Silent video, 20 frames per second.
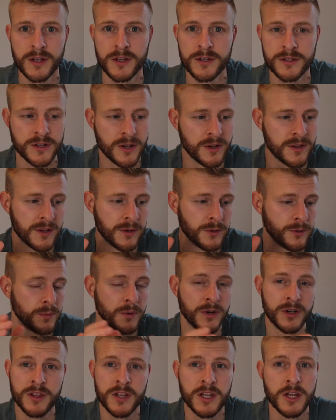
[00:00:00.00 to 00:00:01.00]
So there was
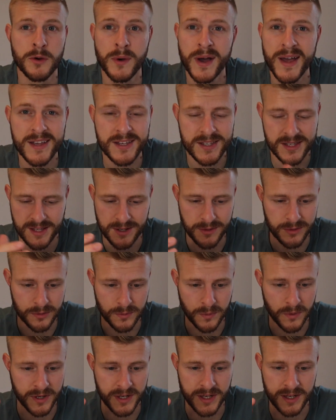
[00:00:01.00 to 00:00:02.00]
one in the US, there was
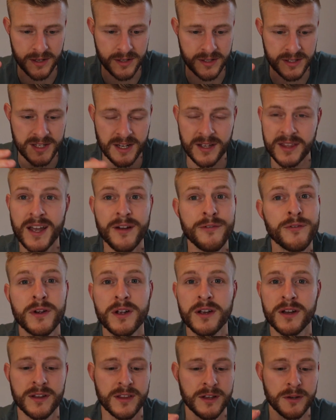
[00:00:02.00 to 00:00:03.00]
one in South
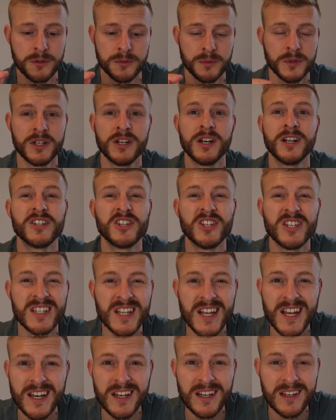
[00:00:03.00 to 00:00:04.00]
Africa, there was one in
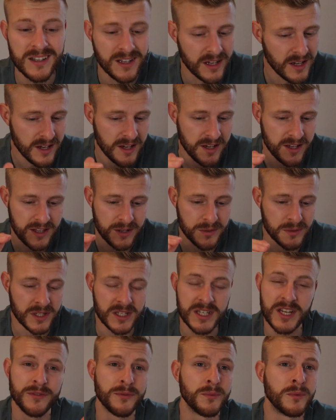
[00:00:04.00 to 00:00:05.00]
Argentina, there was a
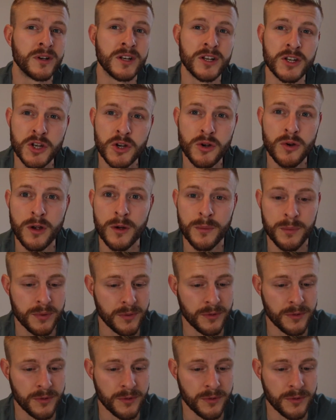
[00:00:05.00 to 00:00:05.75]
different one in Europe.